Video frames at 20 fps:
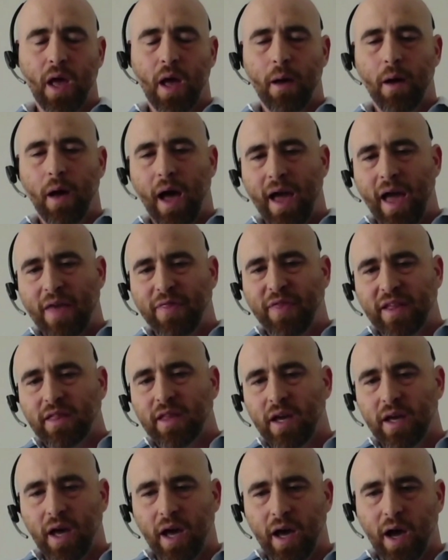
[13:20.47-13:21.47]
I think
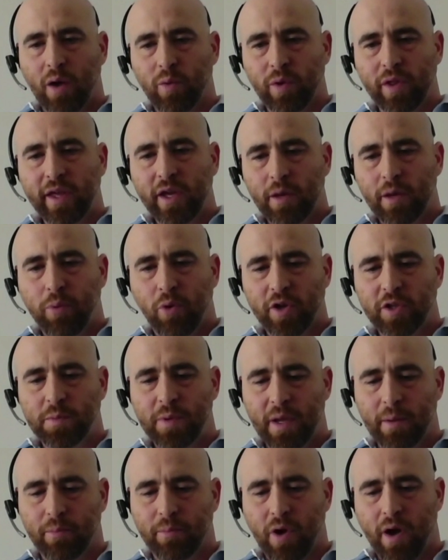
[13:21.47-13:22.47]
that a really good point's
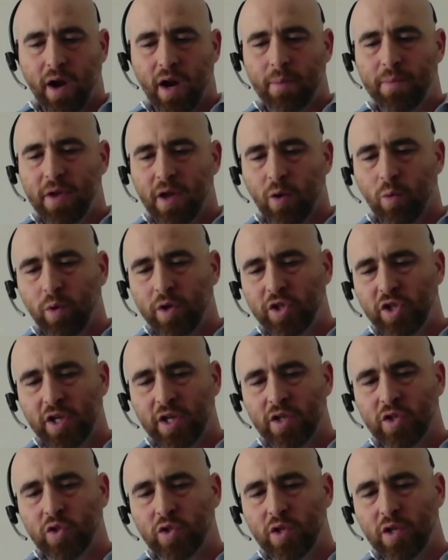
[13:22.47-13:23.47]
being brought up here, which
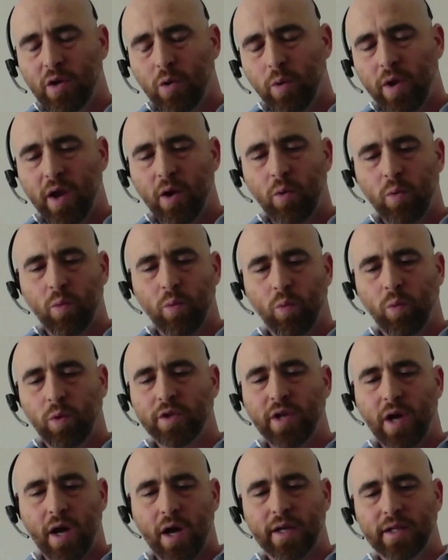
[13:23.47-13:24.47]
is, you know, here we're
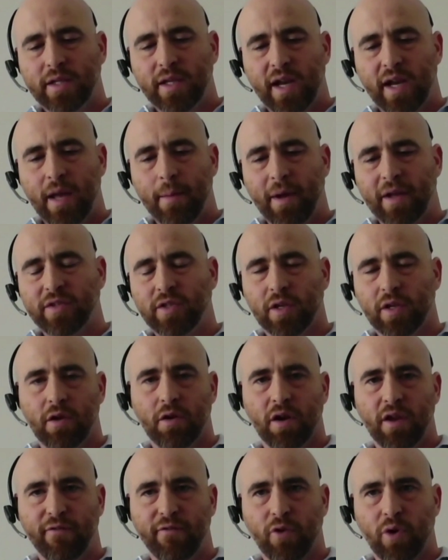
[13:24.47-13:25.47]
talking today about
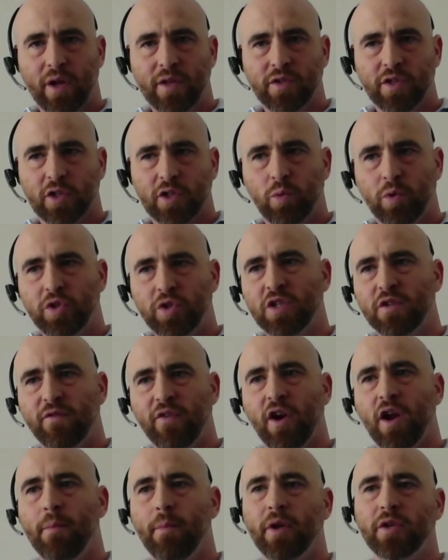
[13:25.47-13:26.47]
security forensics, which is
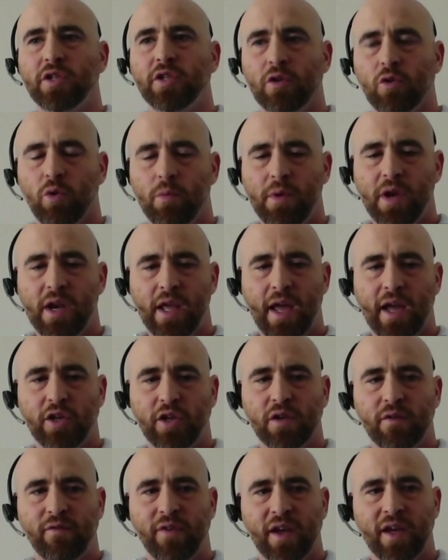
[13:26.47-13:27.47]
very much in the
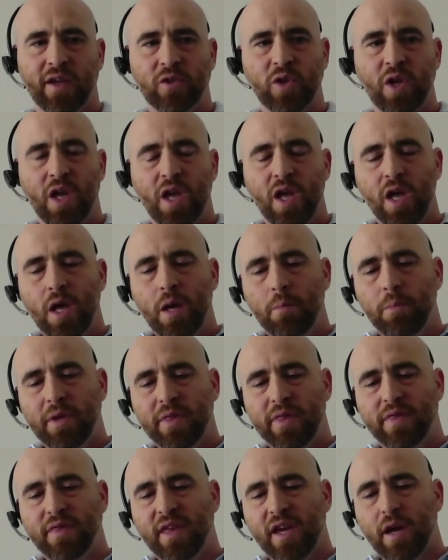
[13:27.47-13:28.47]
remediation phase. But
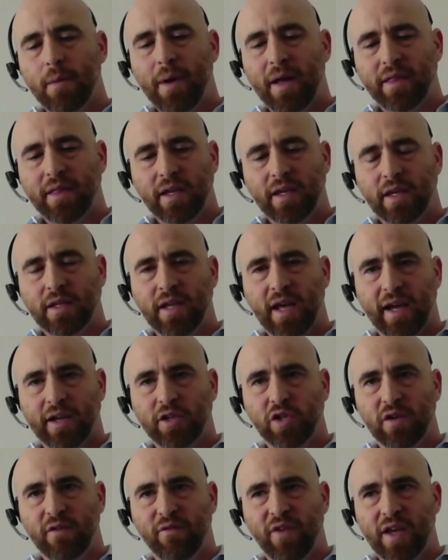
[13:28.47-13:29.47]
think about the
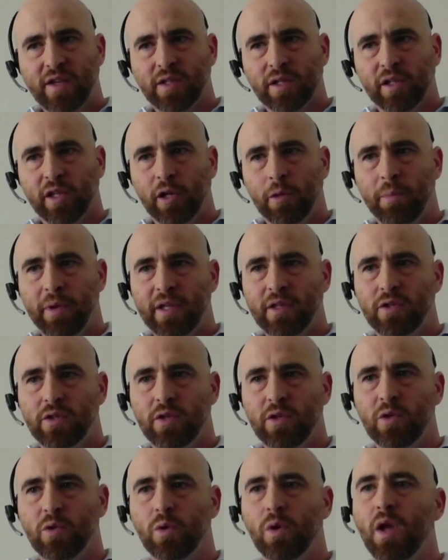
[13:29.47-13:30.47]
detection phase a little bit
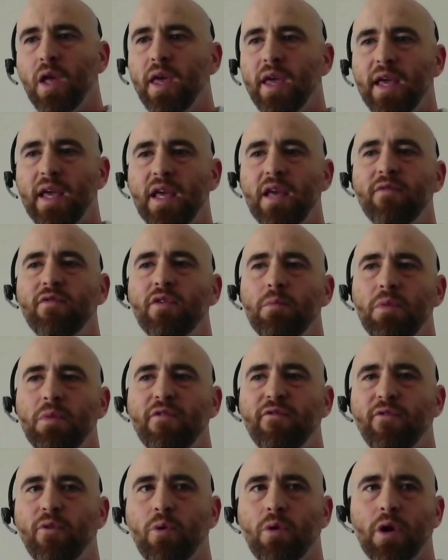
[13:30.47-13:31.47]
too. Even
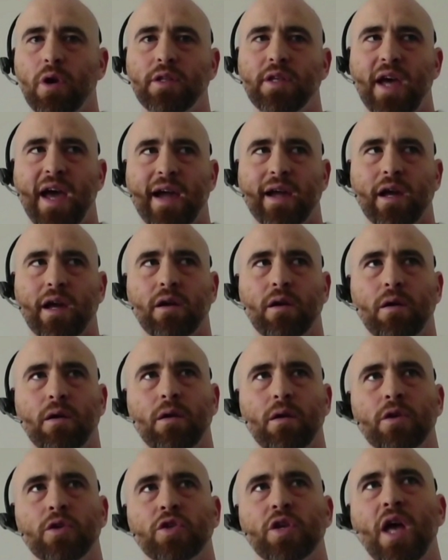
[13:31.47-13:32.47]
before an attack
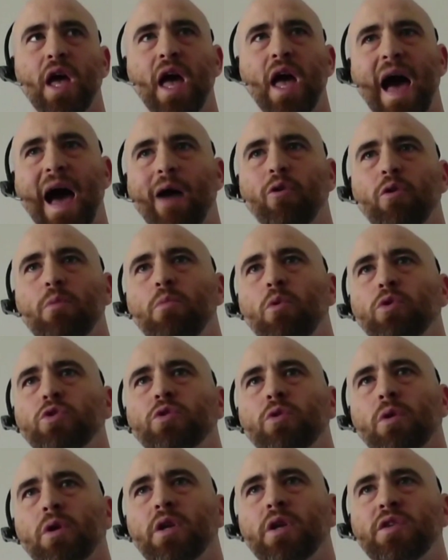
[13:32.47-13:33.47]
occurs, how are most
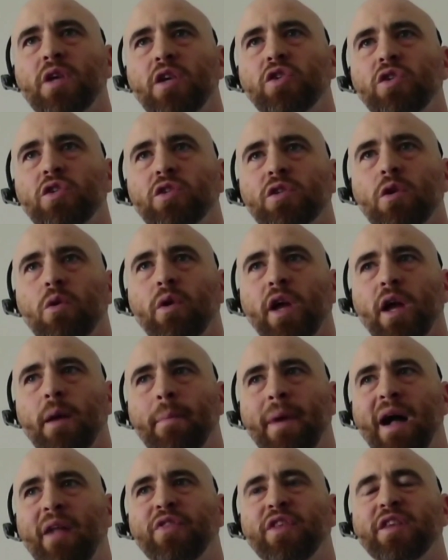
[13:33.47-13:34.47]
organizations going
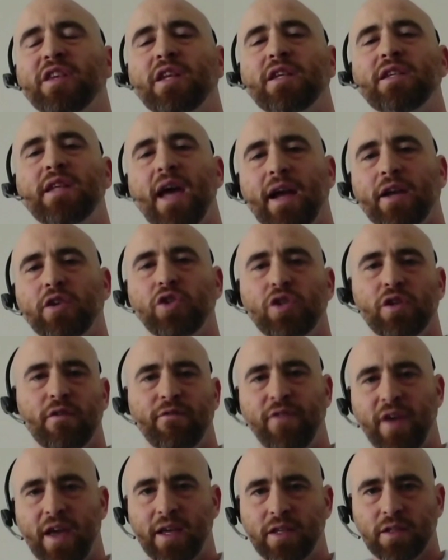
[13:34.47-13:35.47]
about the detection
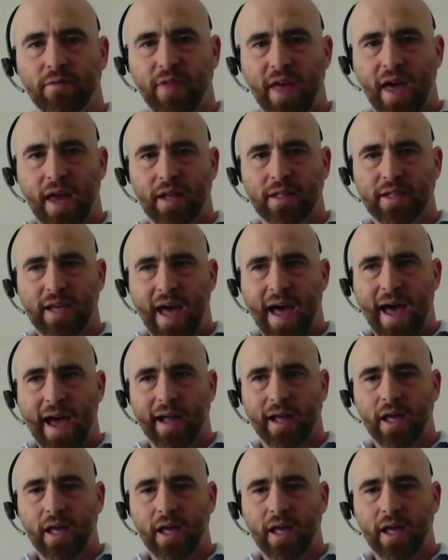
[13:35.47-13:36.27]
phase of that attack?